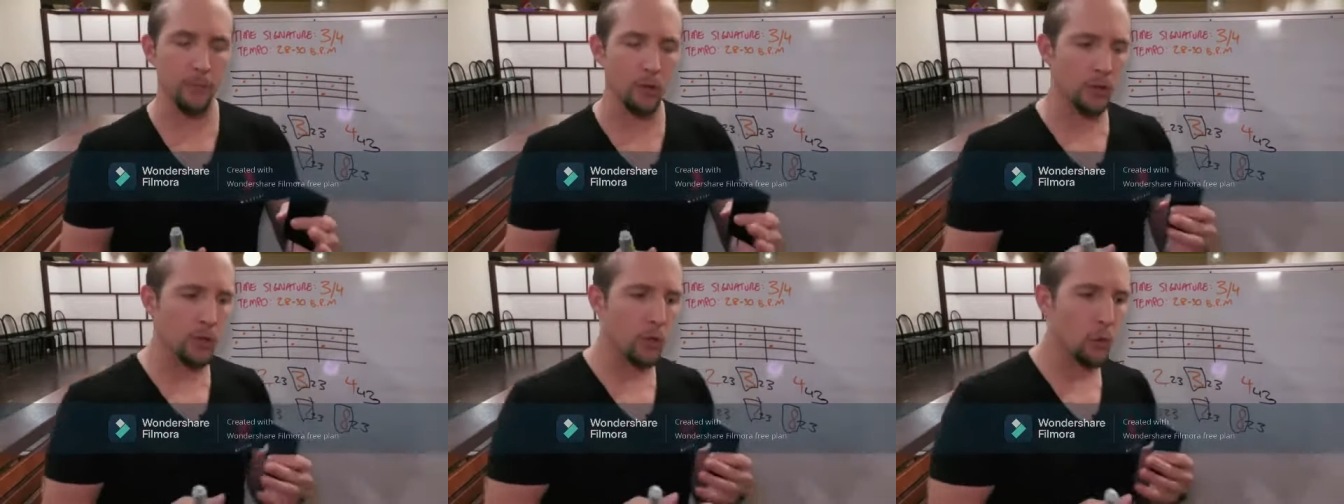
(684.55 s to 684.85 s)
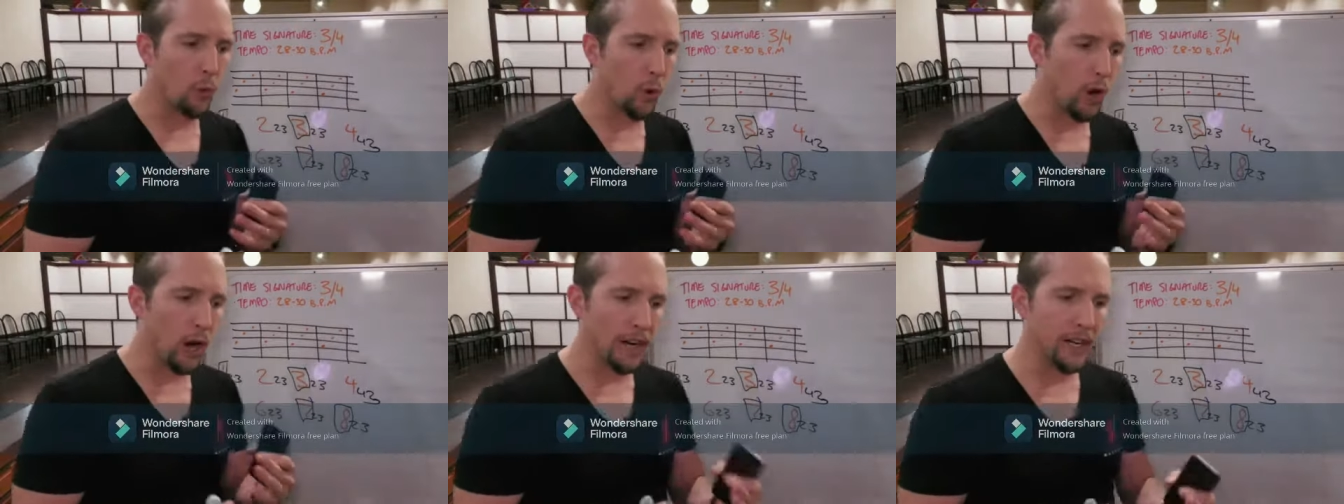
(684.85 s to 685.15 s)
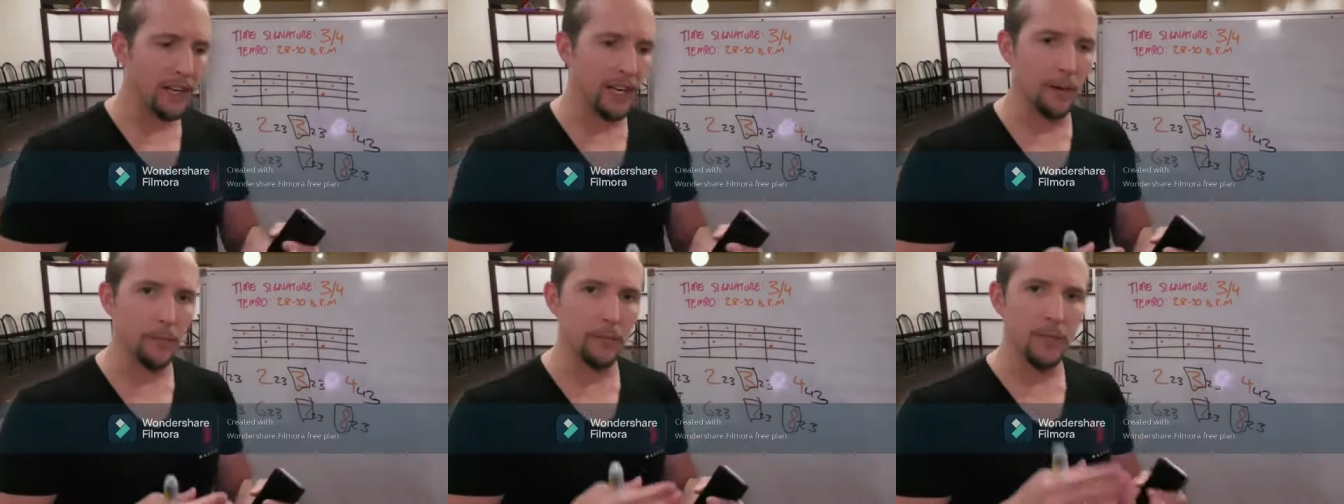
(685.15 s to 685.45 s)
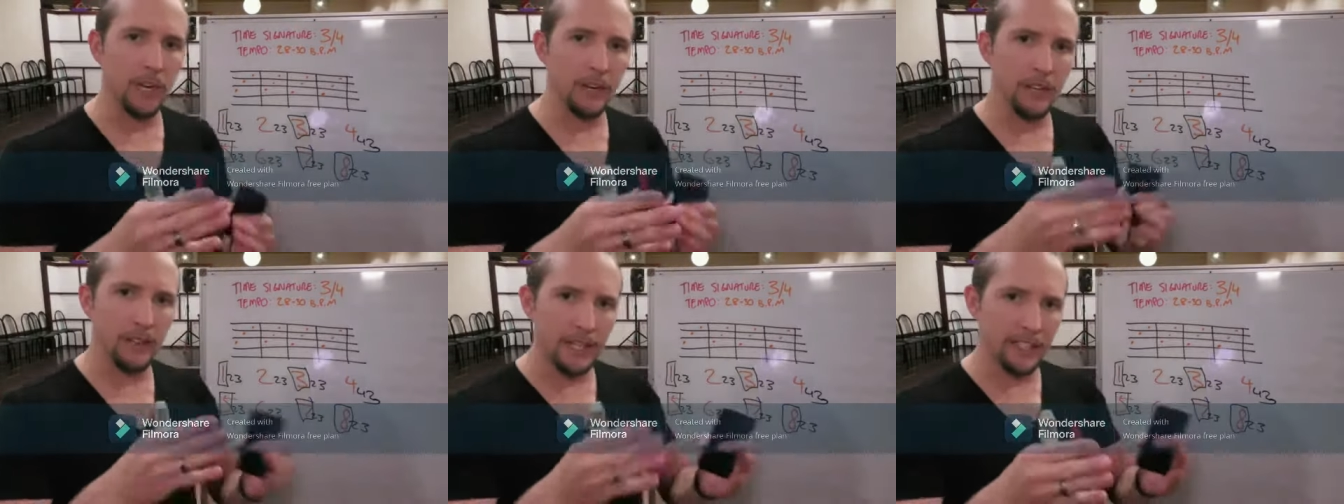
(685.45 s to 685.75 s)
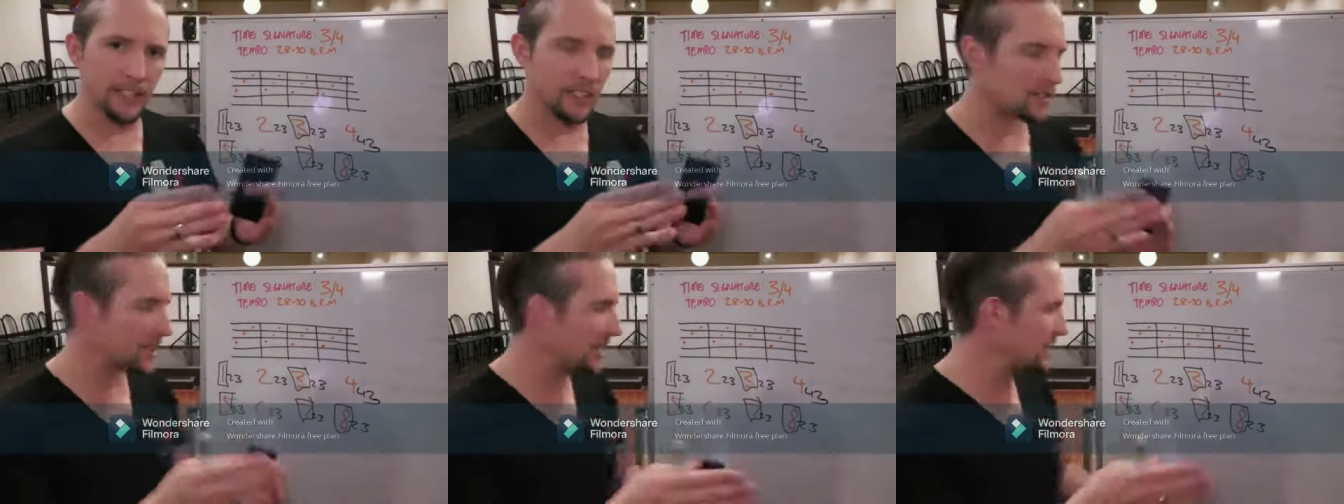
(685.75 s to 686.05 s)
not your wind up, none of
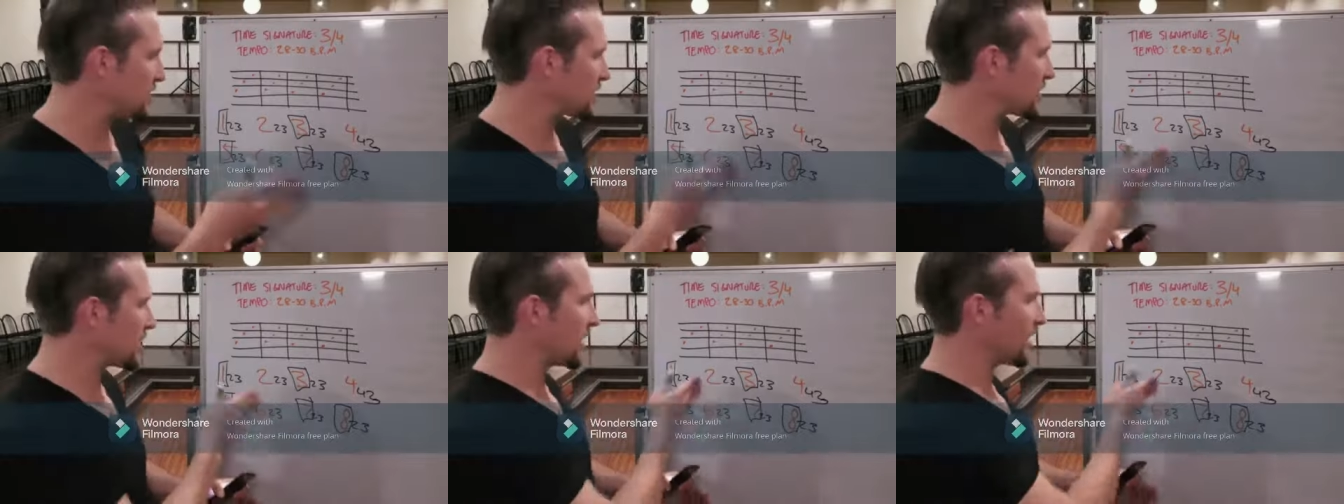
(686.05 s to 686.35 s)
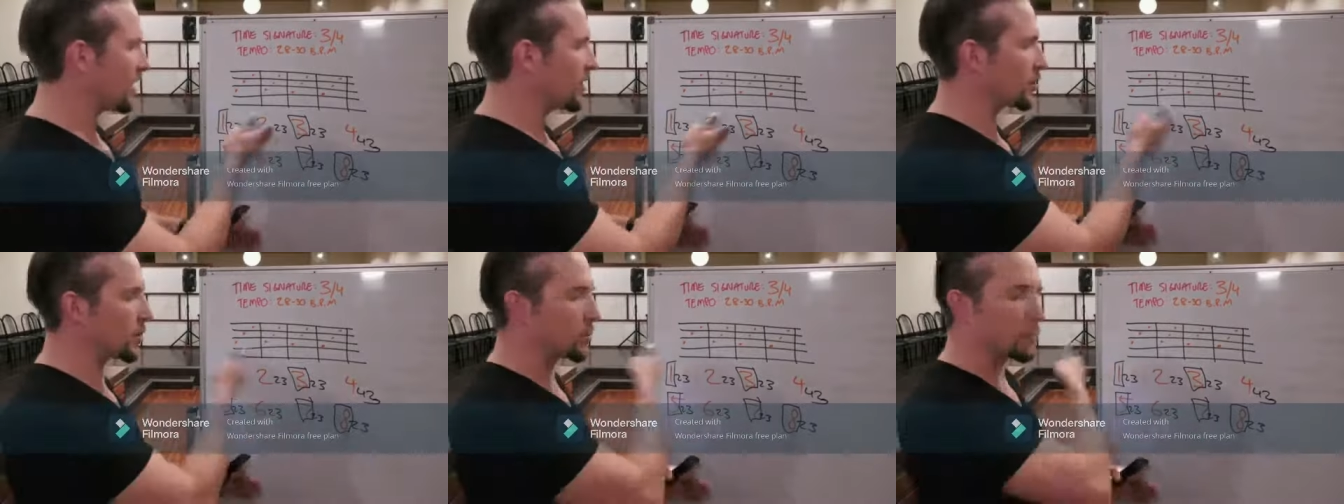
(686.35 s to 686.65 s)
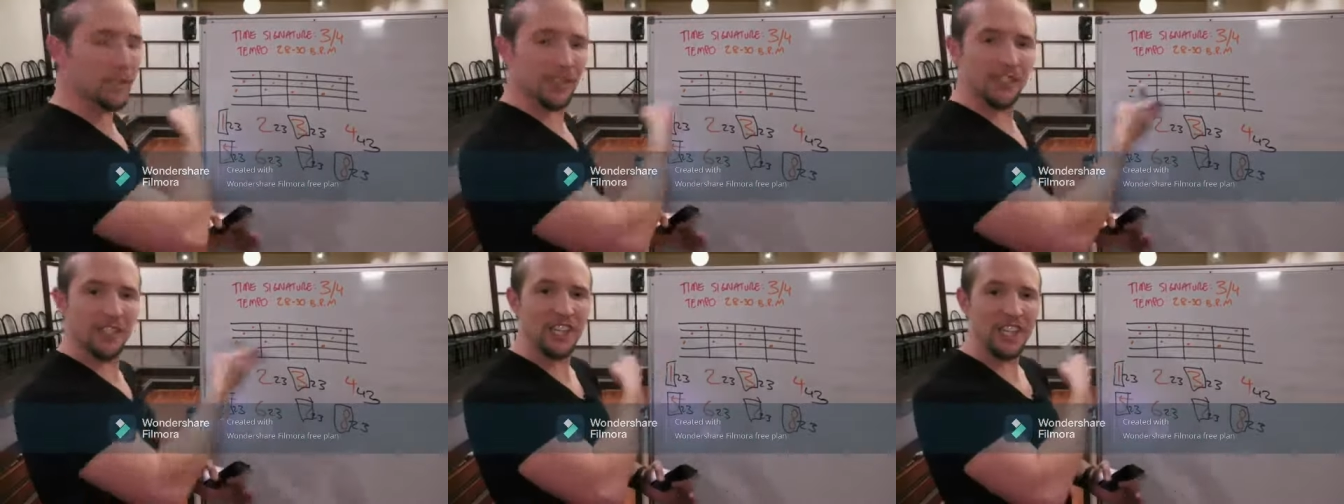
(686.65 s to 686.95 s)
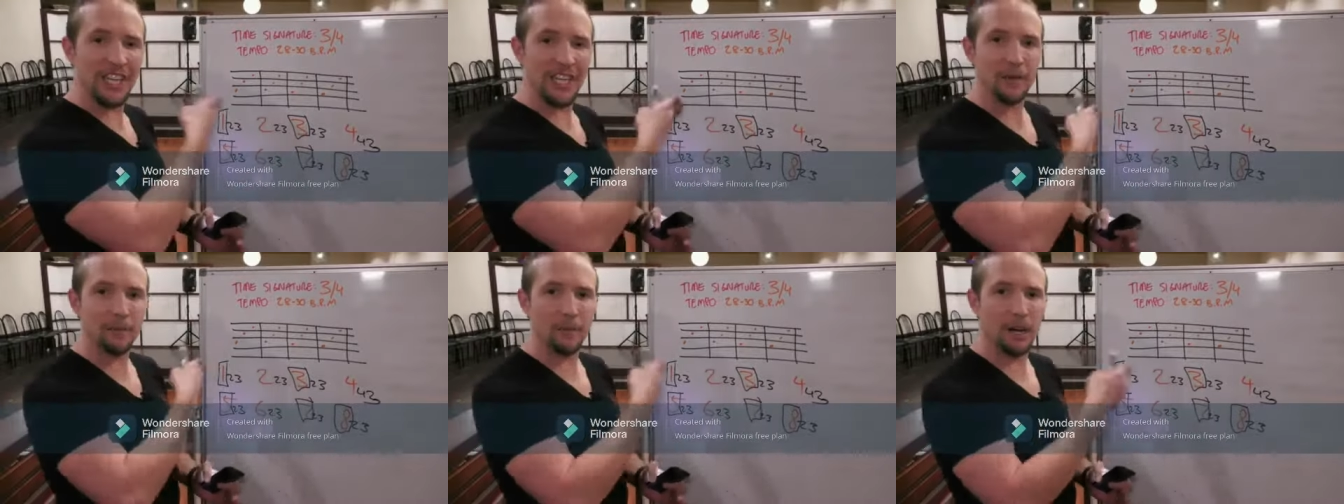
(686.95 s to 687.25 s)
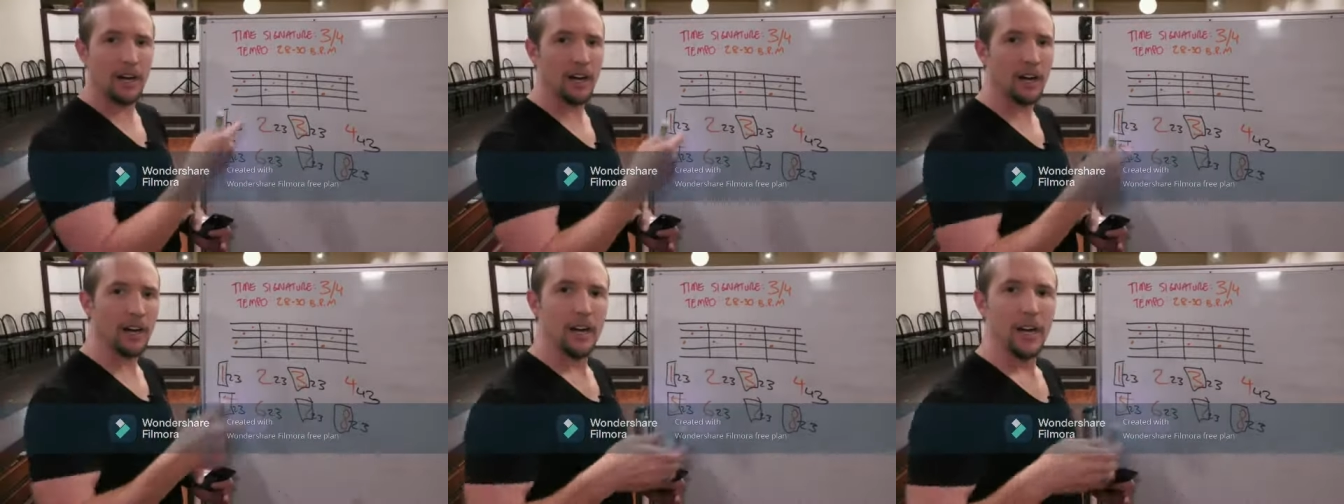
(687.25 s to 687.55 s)
that's starting on the preceding
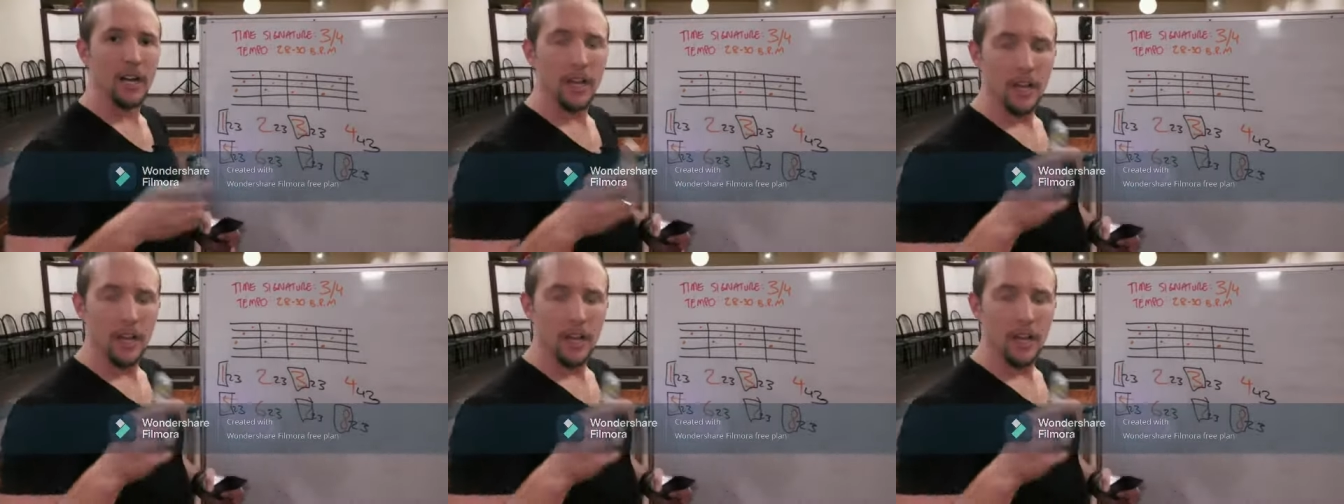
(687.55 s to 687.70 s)
bar.